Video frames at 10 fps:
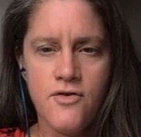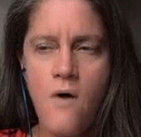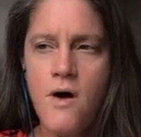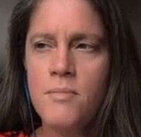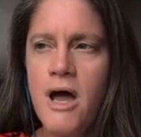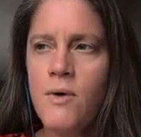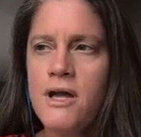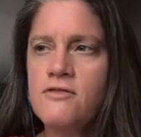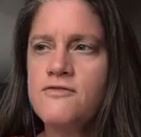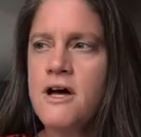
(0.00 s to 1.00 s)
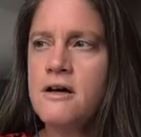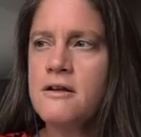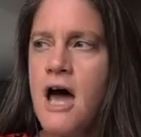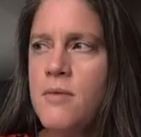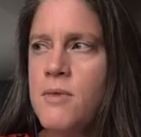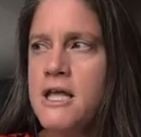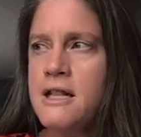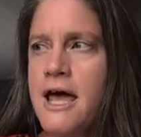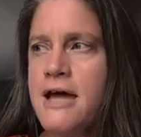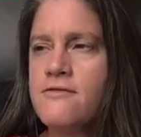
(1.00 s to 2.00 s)
the throw? And by what you felt, I
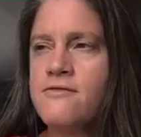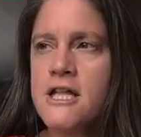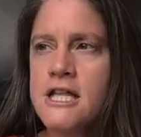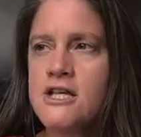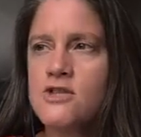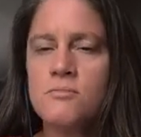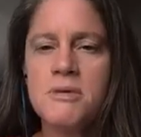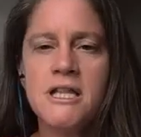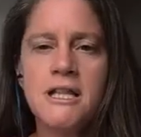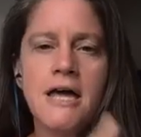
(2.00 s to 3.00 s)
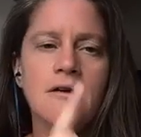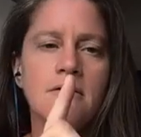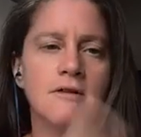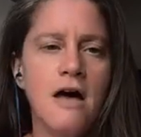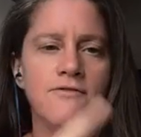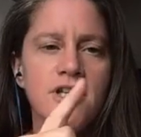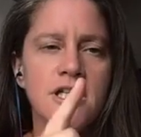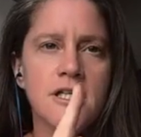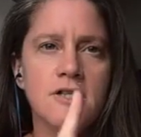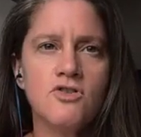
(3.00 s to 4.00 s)
mean like feelings would be like
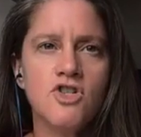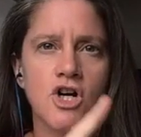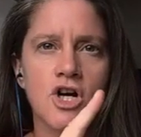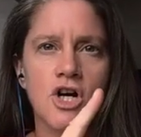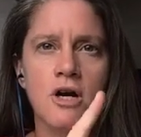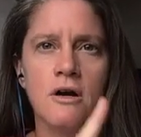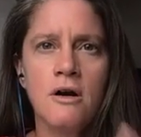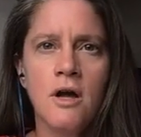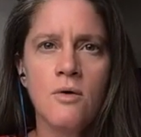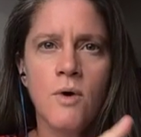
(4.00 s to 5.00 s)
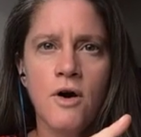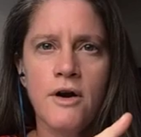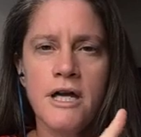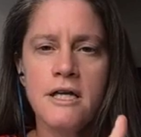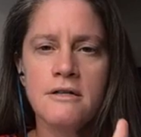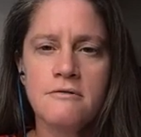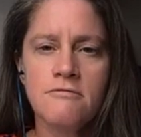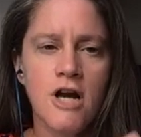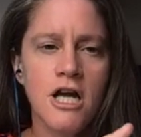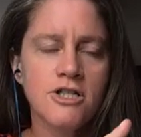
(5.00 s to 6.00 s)
confident, sure, worried,
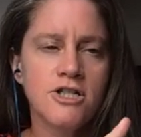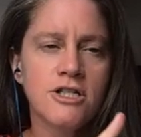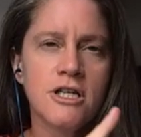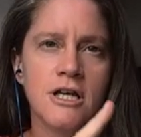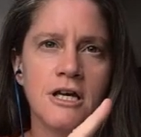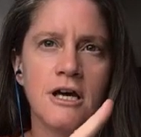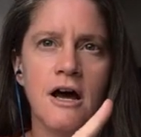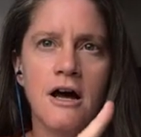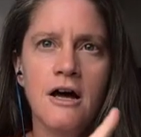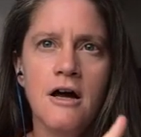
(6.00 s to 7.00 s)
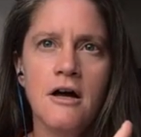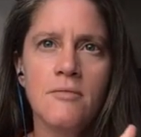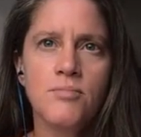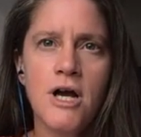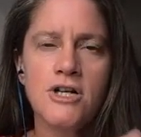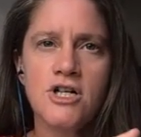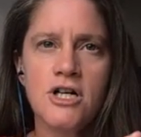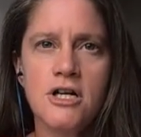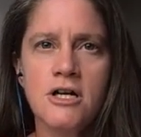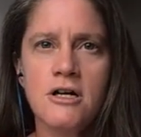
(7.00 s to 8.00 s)
rushed,
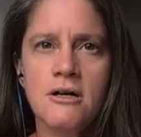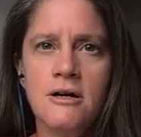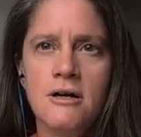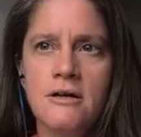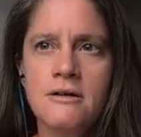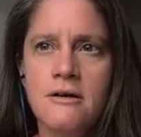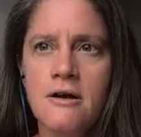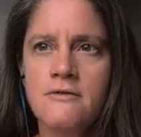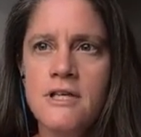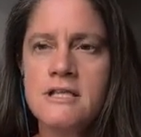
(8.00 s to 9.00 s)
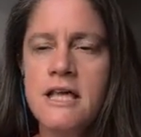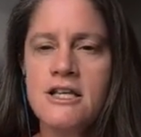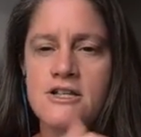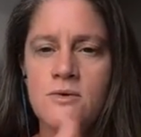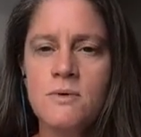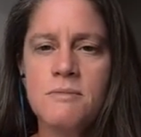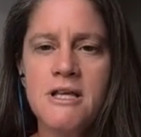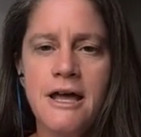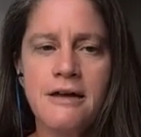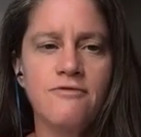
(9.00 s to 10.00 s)
pressure, nervous. Like these are would
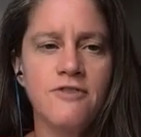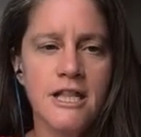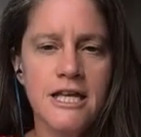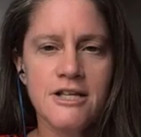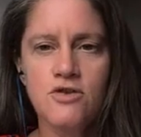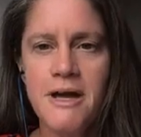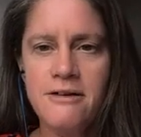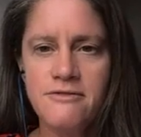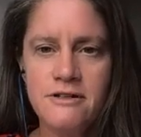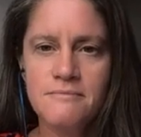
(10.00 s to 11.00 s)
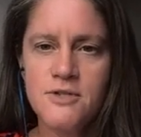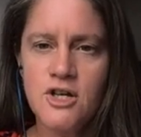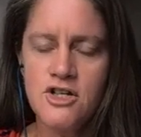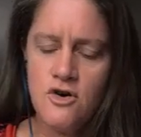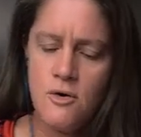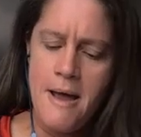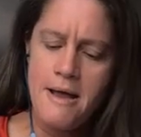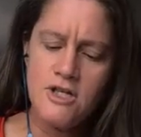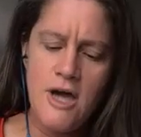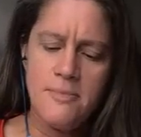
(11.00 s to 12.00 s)
be like feelings you might feel. So do
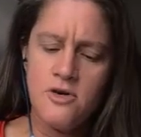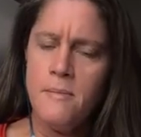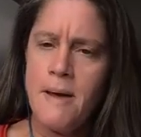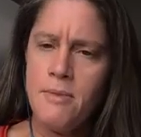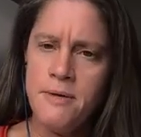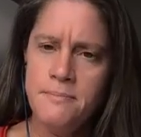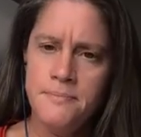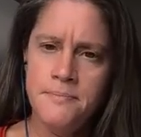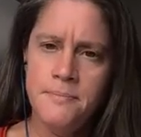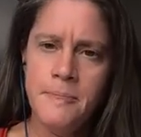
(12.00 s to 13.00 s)
you happen to remember?